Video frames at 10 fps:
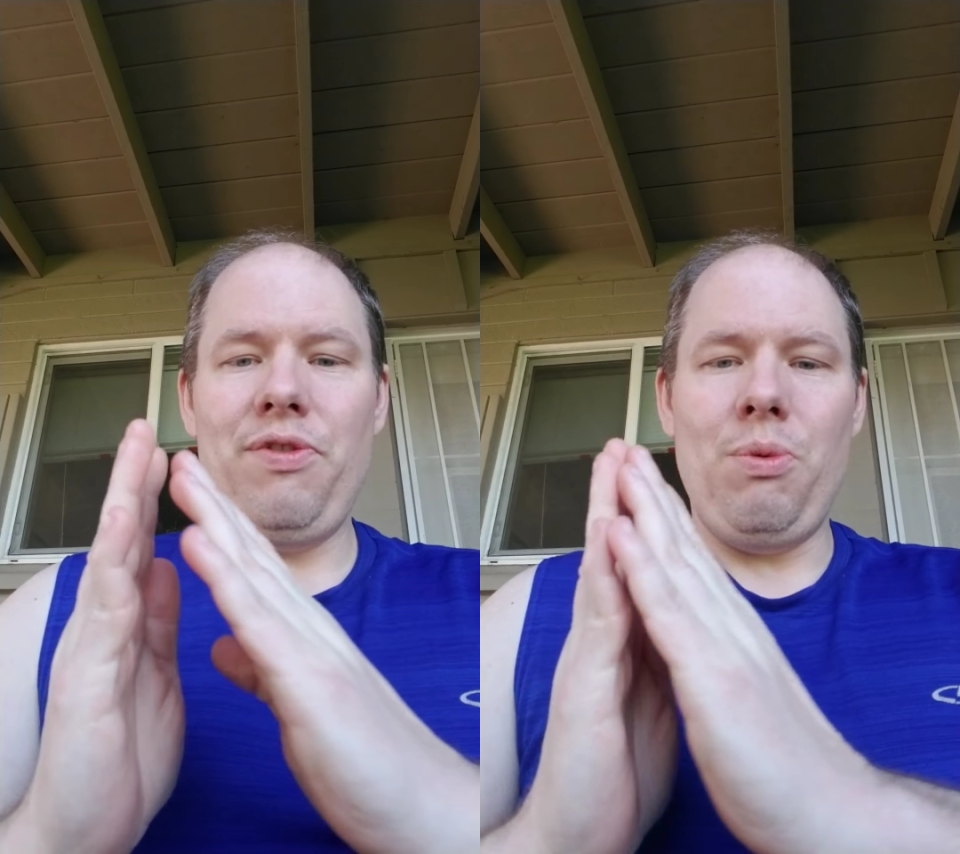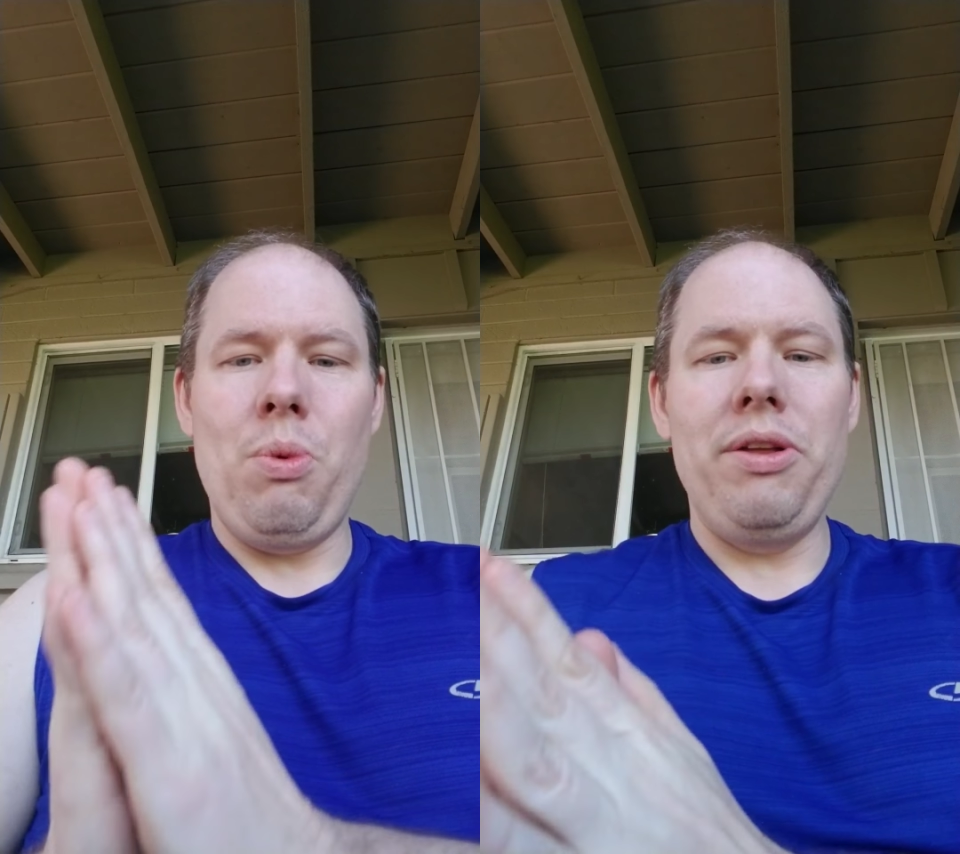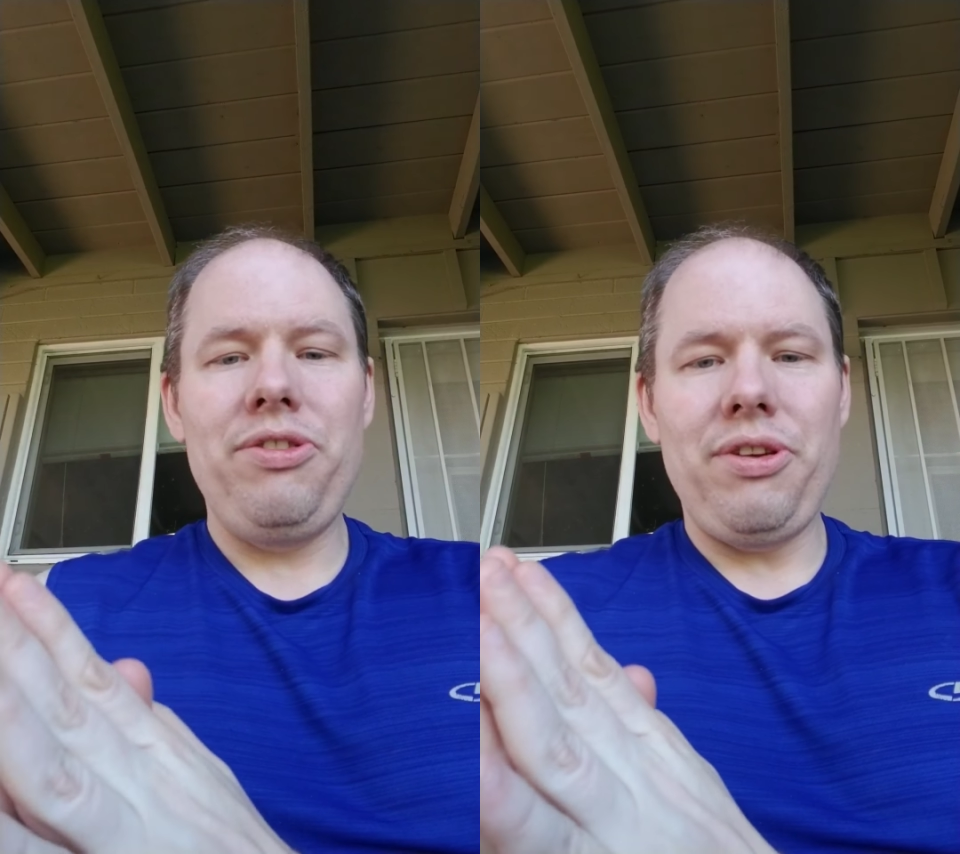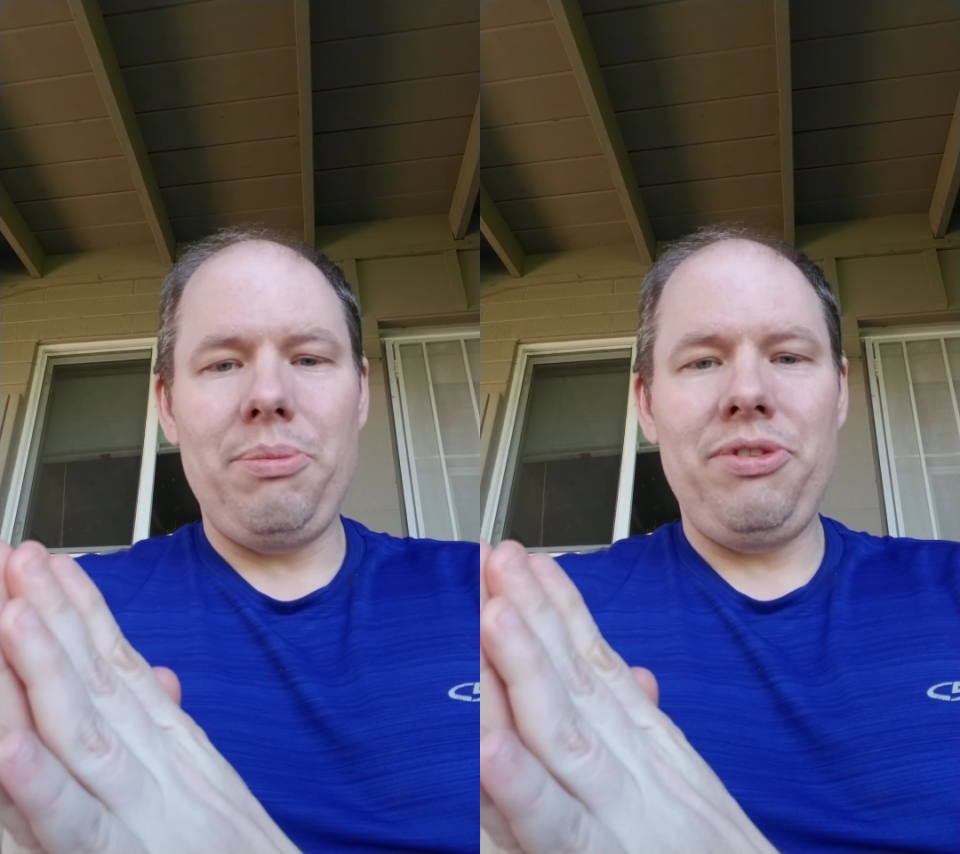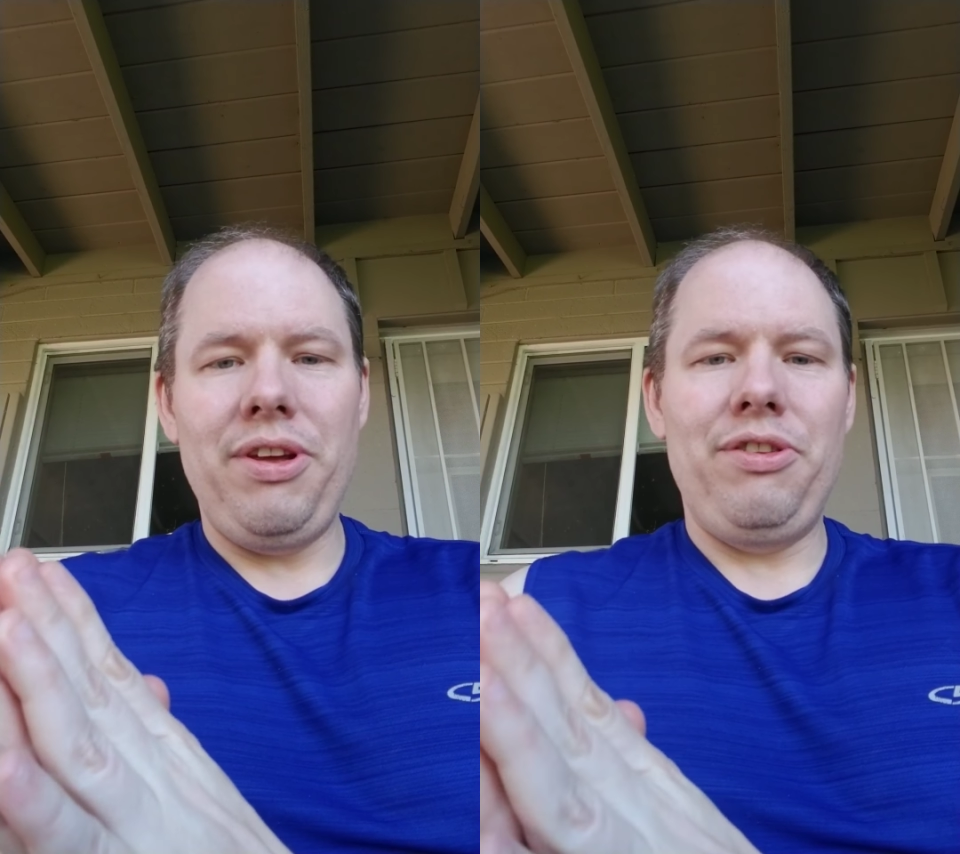from one
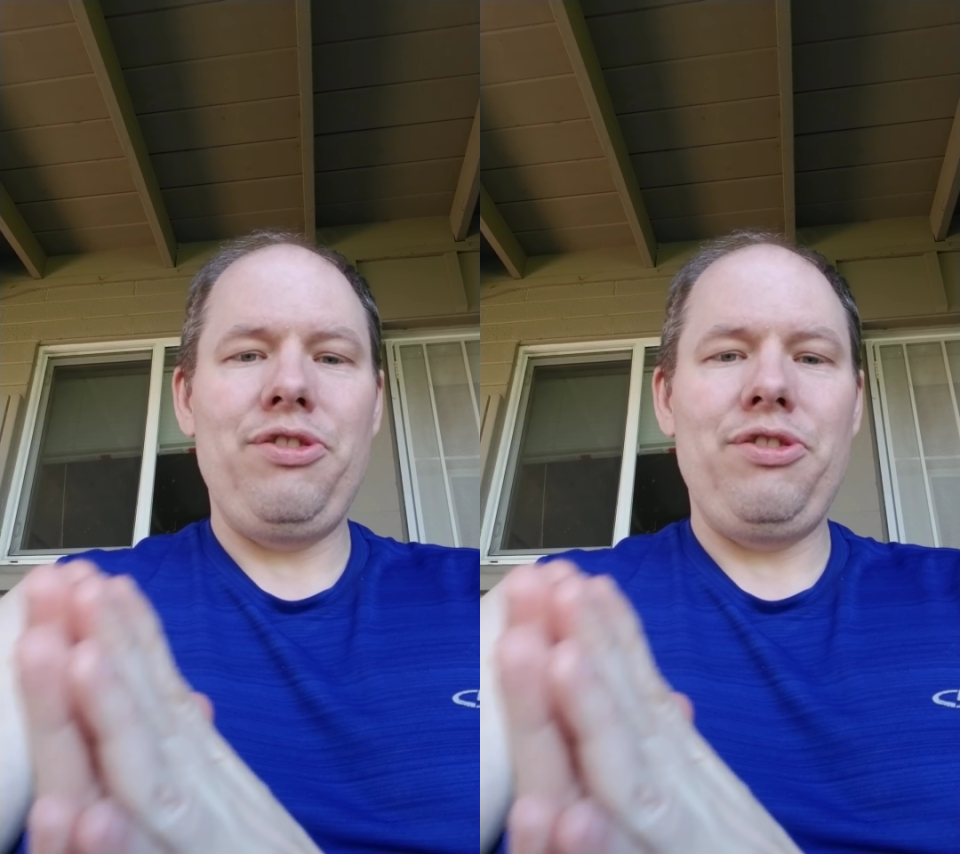substance